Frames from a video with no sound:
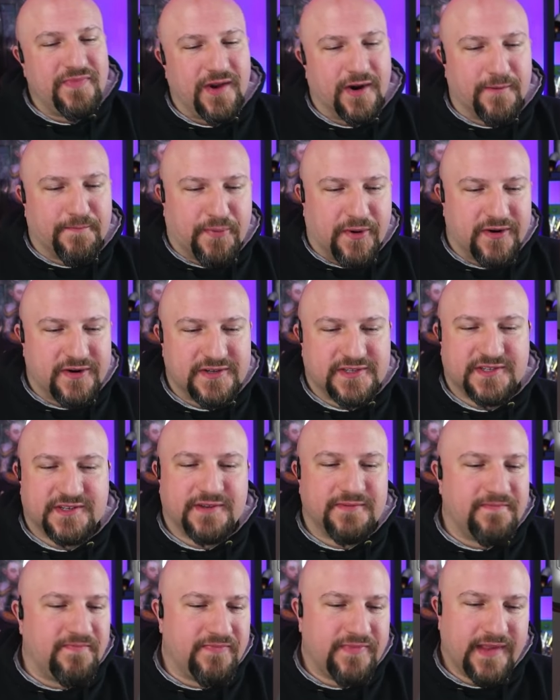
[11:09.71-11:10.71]
Her
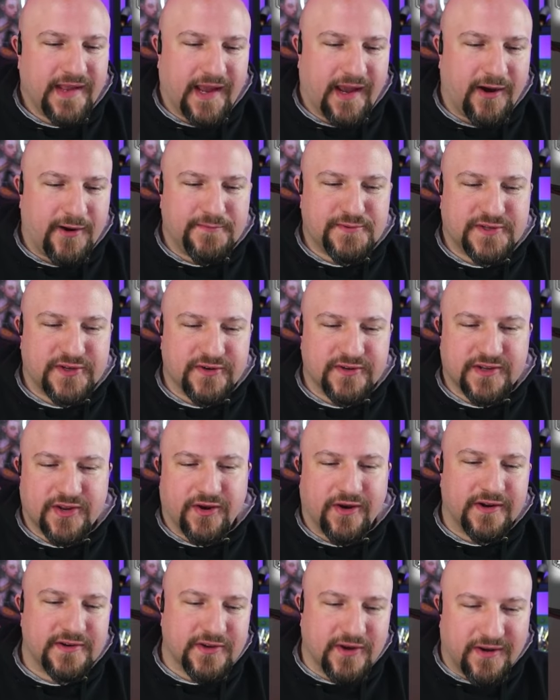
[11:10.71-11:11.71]
burst helps her
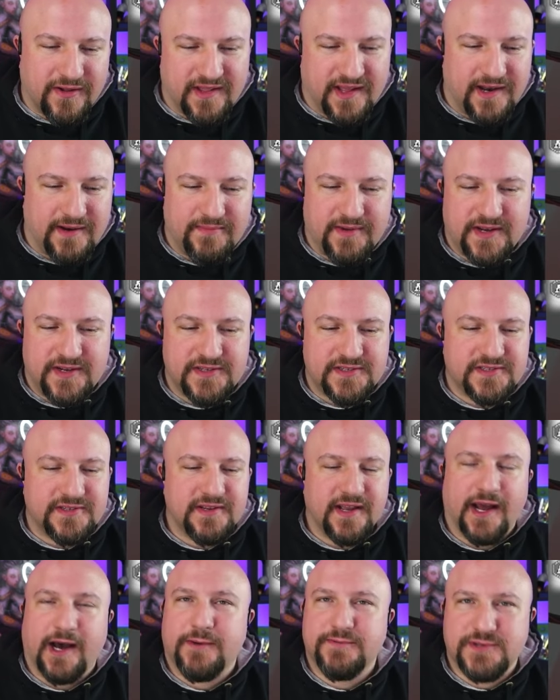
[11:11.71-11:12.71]
taunt all
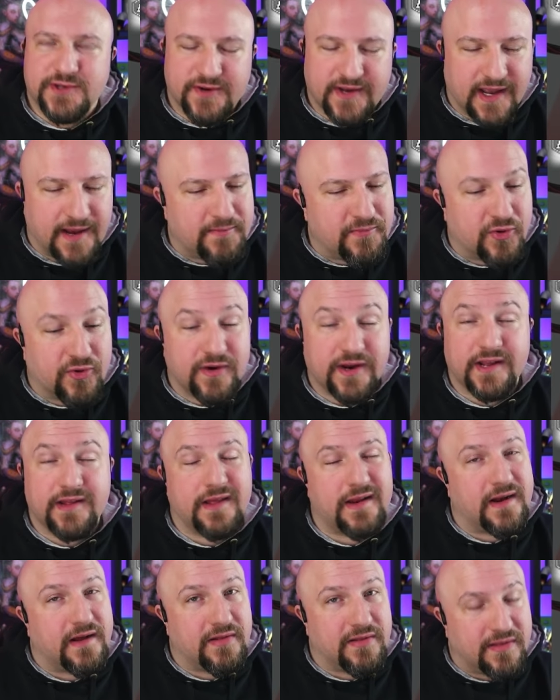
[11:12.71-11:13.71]
enemies, helps her get more
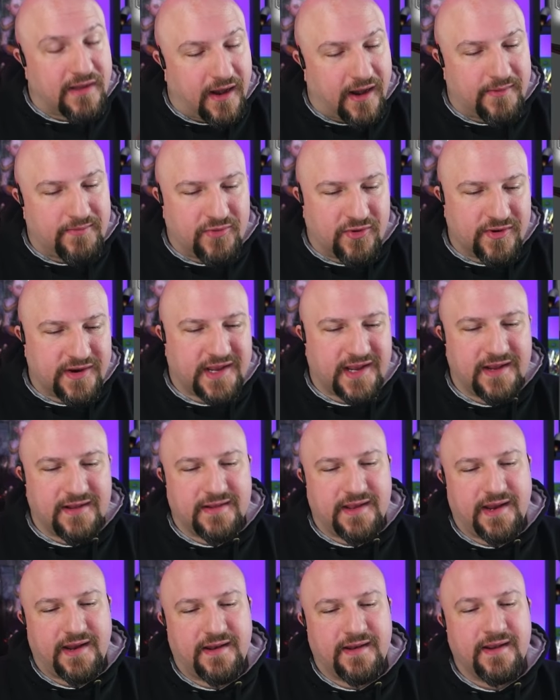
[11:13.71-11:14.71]
healing, a lot more
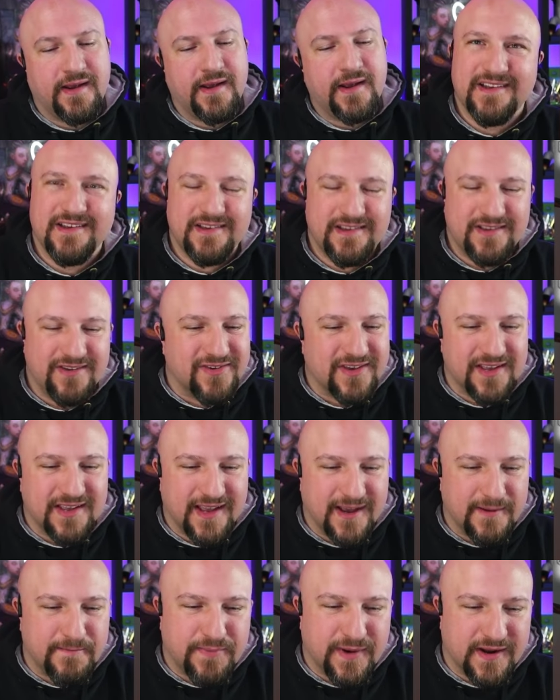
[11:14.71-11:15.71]
healing. You can
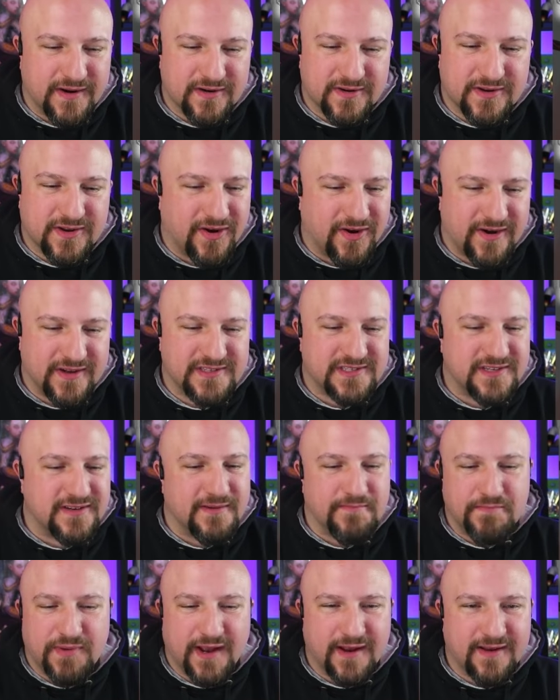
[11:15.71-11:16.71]
get better taunts, you
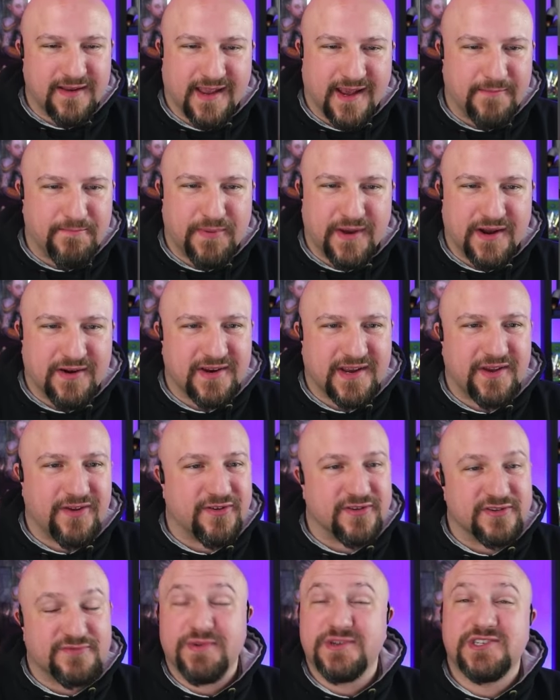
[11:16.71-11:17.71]
can get better
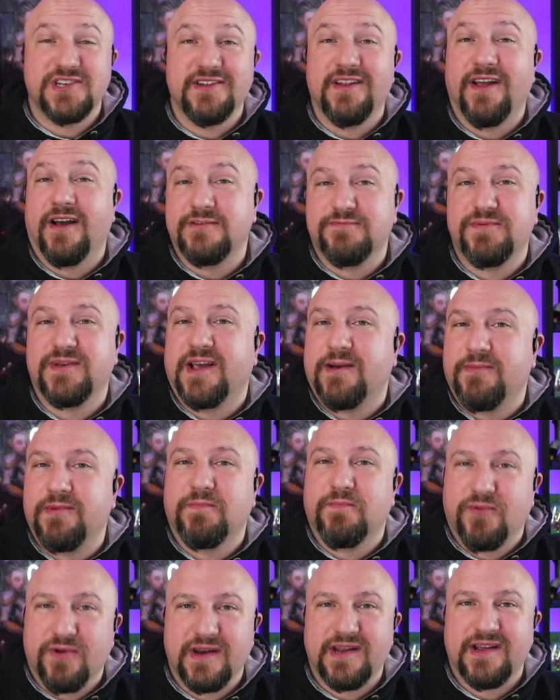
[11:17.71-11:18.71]
heals, but she does become a
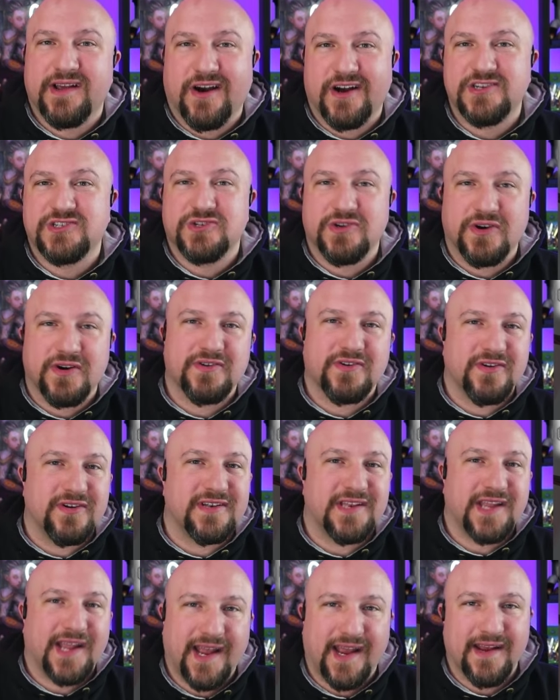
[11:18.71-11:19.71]
pretty gosh darn
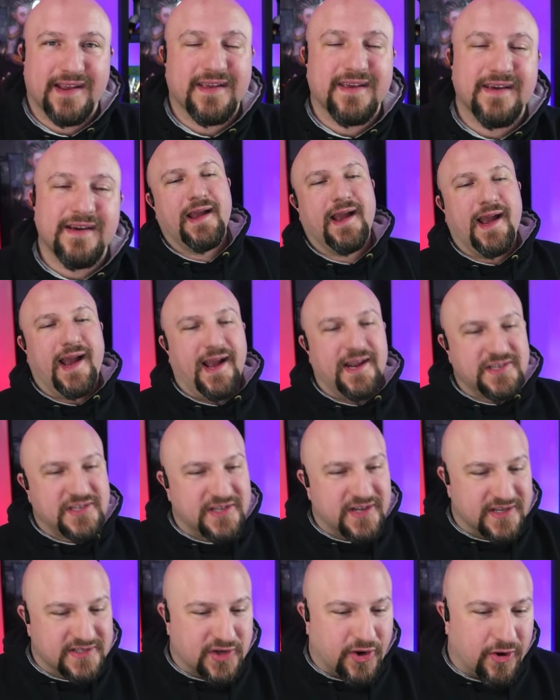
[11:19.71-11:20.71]
good tank, and she
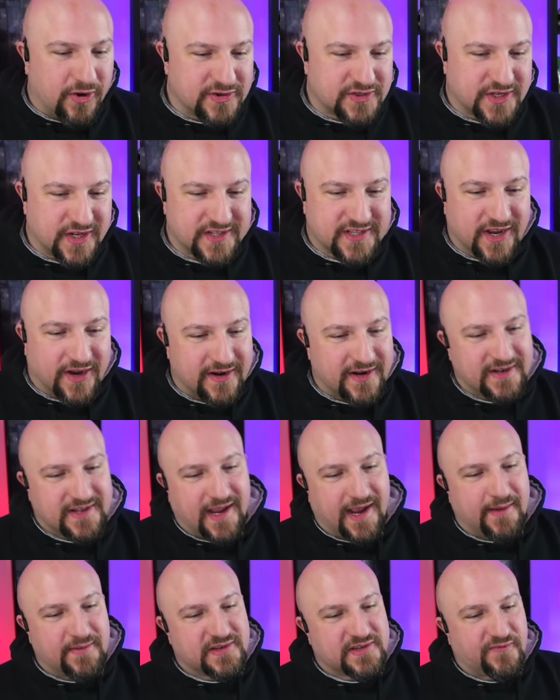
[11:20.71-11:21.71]
does a whole shit ton of
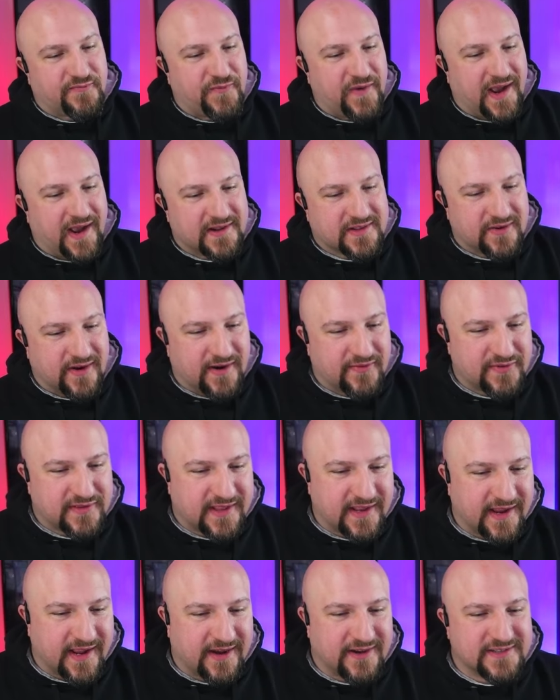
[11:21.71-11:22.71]
damage if you factor
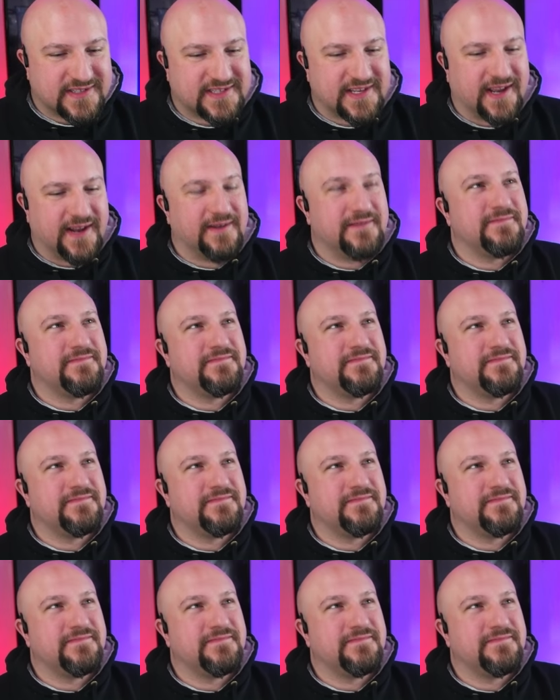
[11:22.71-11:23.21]
everything else in.